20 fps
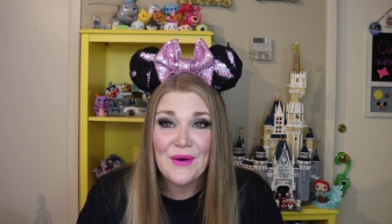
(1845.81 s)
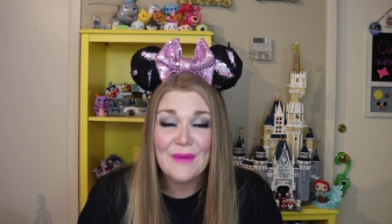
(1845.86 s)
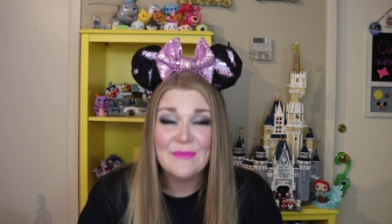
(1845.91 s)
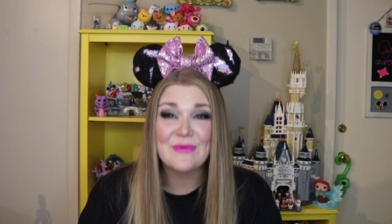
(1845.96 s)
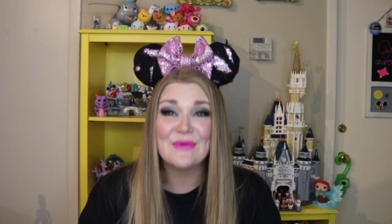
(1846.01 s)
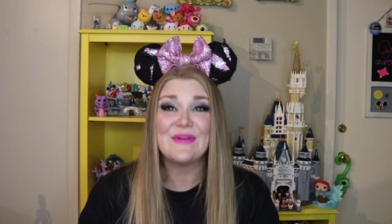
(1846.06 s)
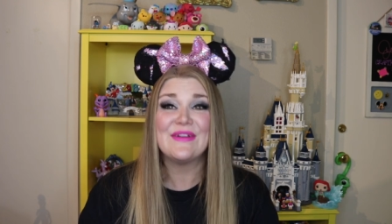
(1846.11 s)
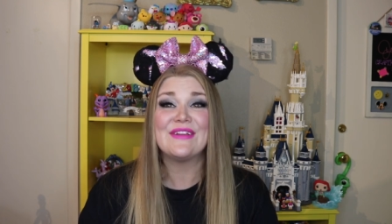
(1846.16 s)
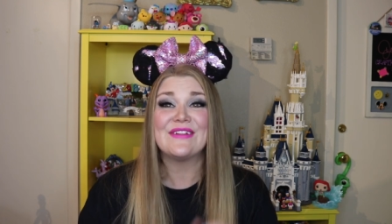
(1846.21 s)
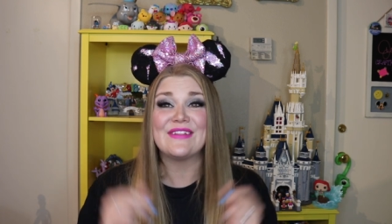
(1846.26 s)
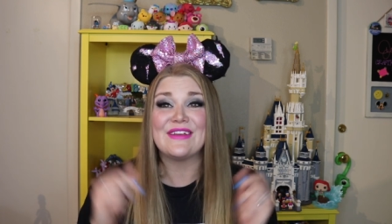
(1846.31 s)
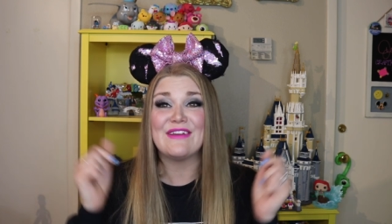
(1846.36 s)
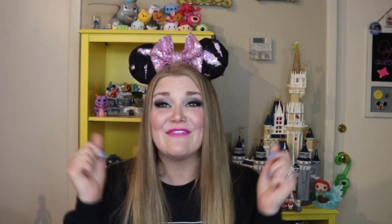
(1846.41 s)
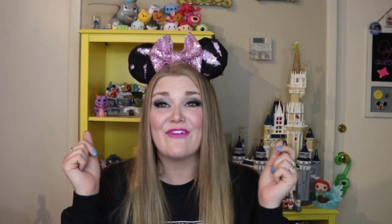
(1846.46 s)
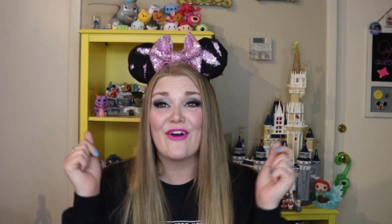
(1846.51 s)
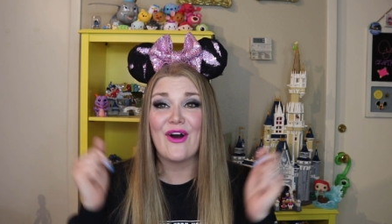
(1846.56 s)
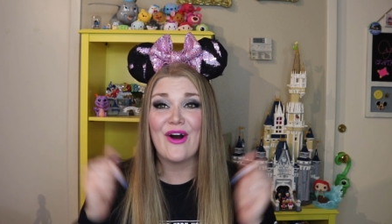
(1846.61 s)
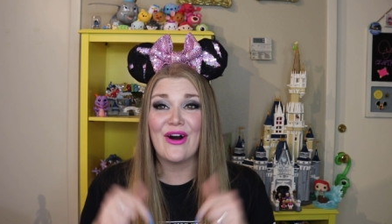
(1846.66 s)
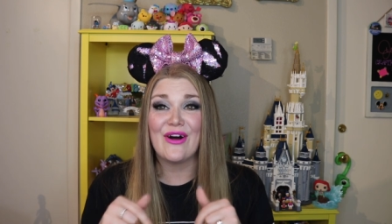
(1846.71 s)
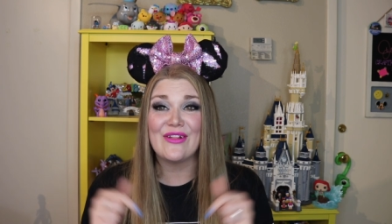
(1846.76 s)
I'm going to
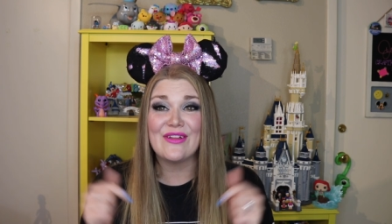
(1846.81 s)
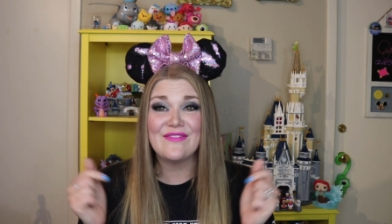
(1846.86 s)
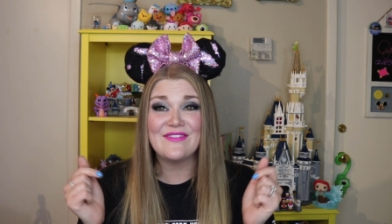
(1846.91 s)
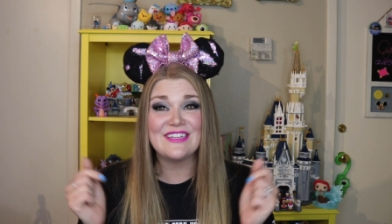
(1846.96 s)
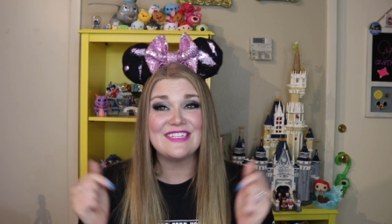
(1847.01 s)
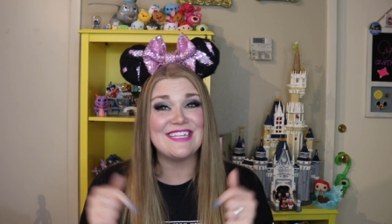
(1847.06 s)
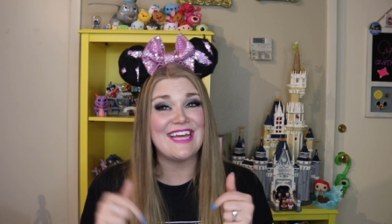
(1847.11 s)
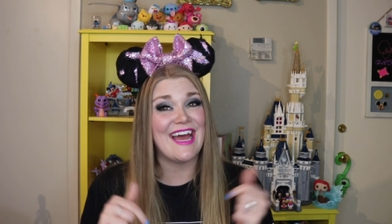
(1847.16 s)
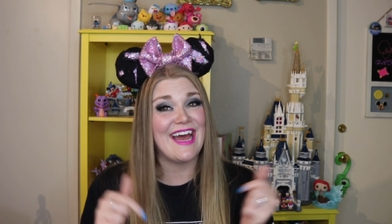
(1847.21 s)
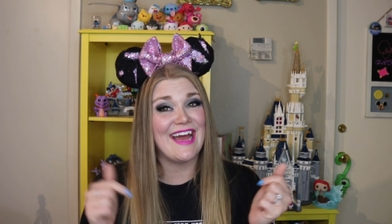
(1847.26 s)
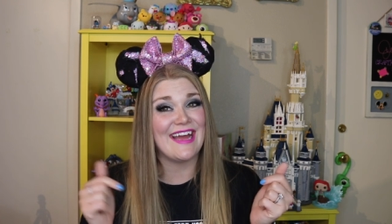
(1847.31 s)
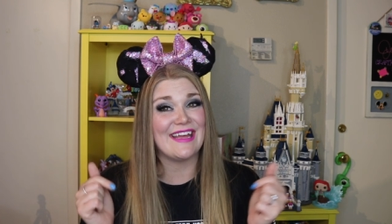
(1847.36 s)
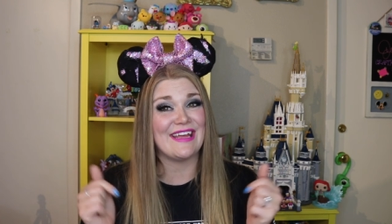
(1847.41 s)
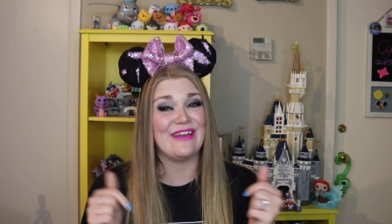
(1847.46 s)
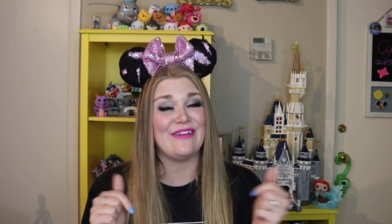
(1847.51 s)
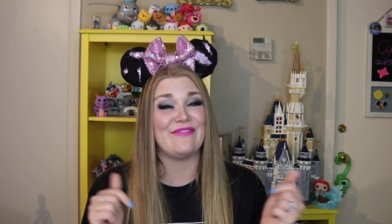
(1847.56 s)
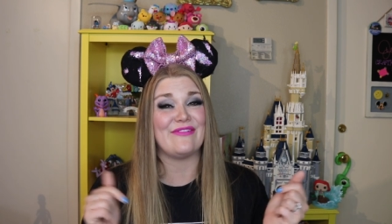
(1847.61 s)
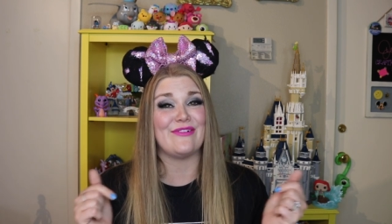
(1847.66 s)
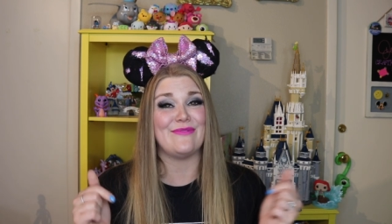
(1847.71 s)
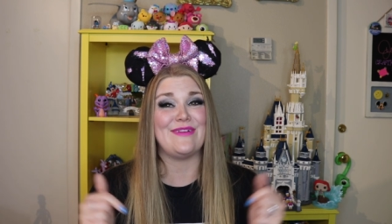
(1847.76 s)
leave all of the tag
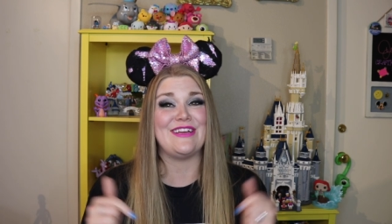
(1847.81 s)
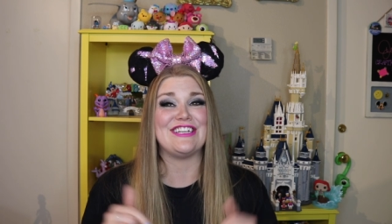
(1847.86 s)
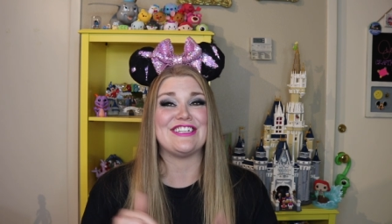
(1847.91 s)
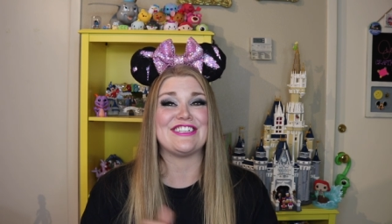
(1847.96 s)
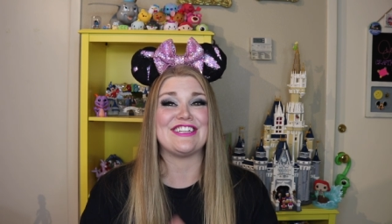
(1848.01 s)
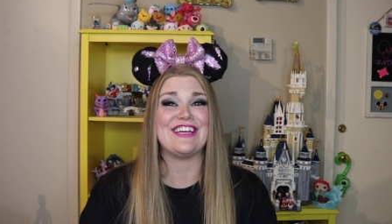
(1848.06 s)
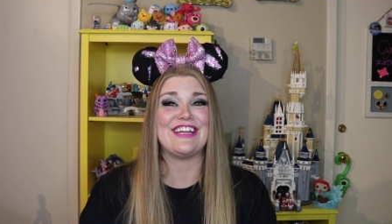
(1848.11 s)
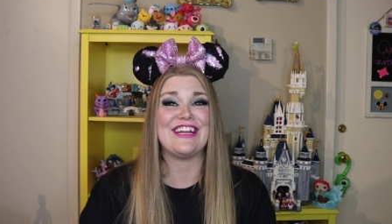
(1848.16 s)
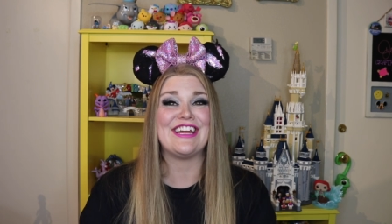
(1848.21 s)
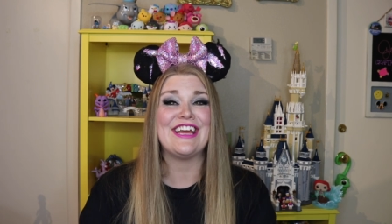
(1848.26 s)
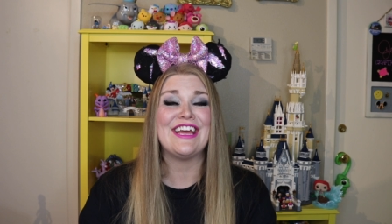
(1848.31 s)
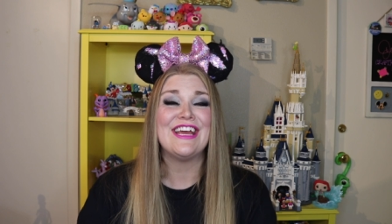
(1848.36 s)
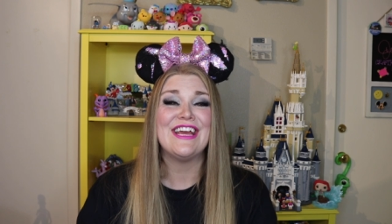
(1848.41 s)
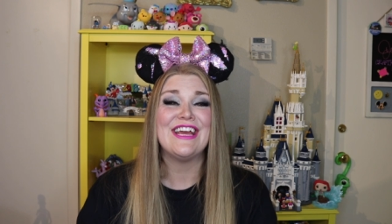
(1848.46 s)
information